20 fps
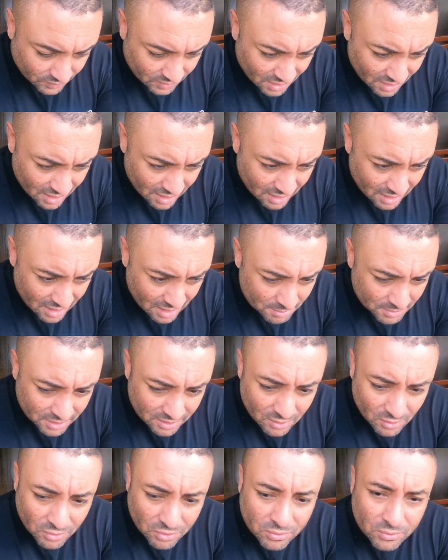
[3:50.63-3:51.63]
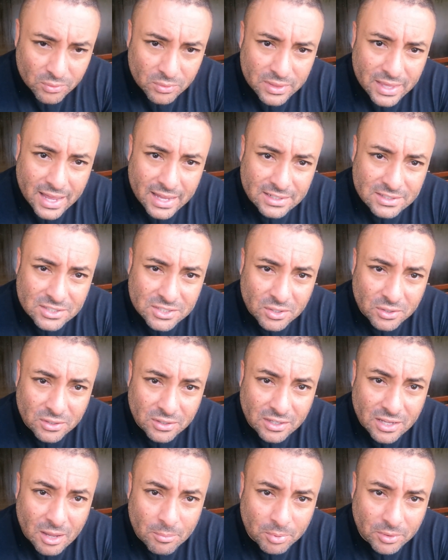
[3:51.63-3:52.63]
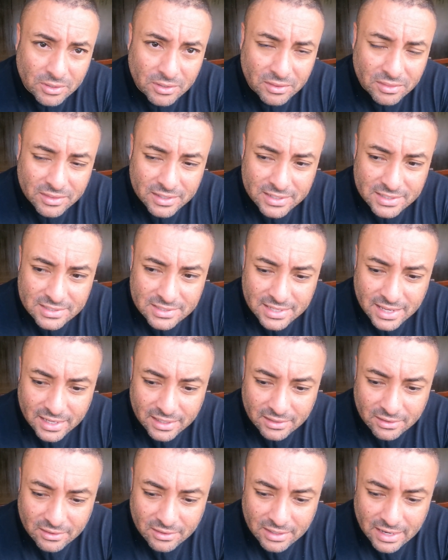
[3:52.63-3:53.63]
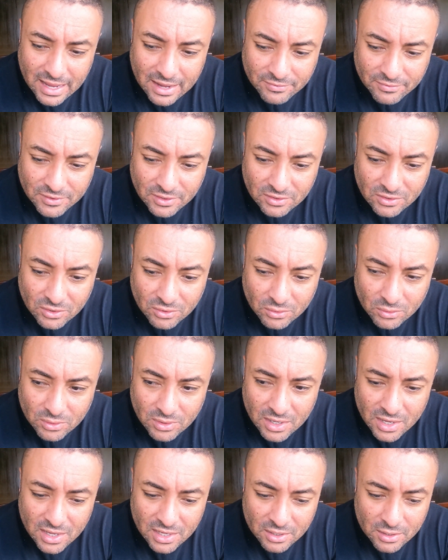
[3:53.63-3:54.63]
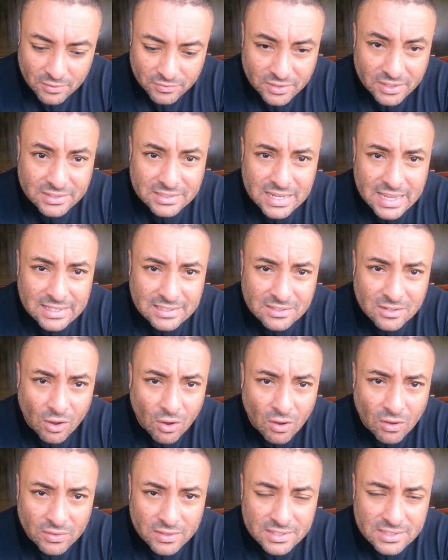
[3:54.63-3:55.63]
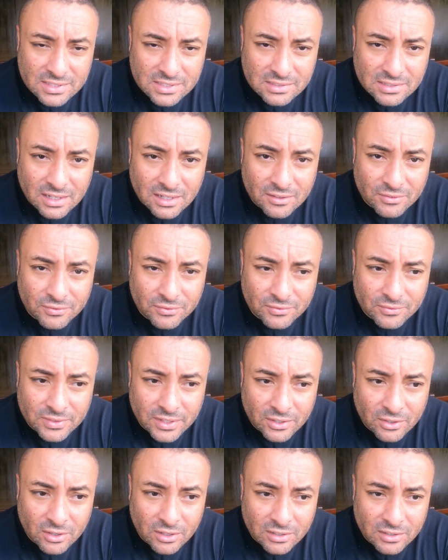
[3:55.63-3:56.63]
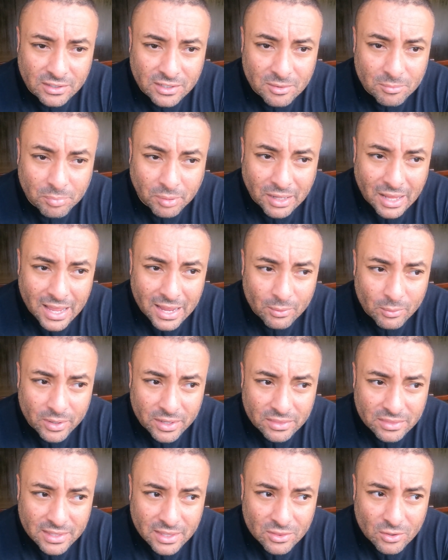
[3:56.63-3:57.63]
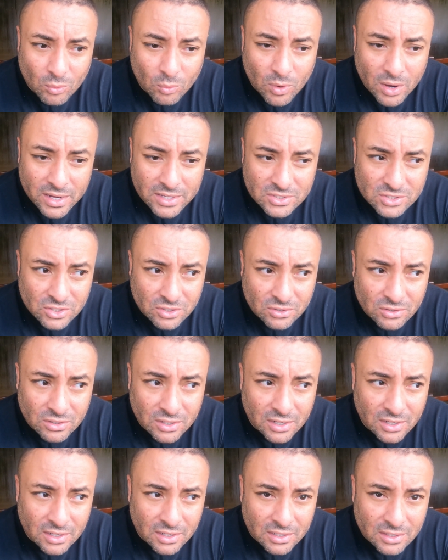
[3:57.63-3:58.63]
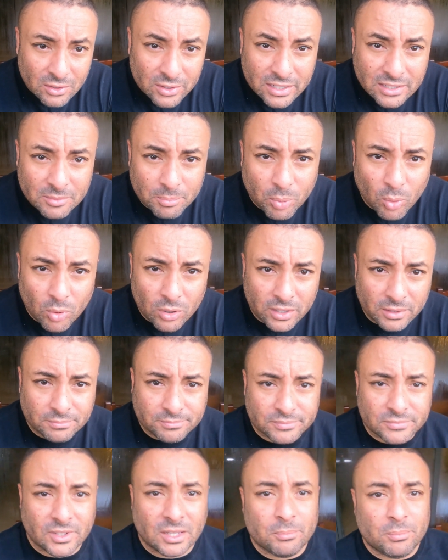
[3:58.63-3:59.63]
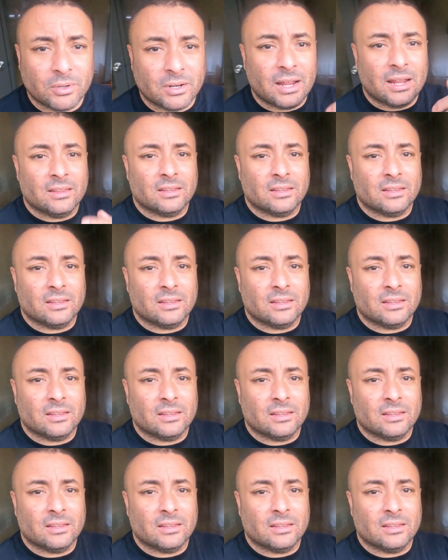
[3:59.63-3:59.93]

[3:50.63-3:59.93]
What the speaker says: I'm gonna go through that and show you a couple of things that you're gonna have to do. You have to attest to all this stuff that you're gonna comply with, otherwise you'll get deported. You get put out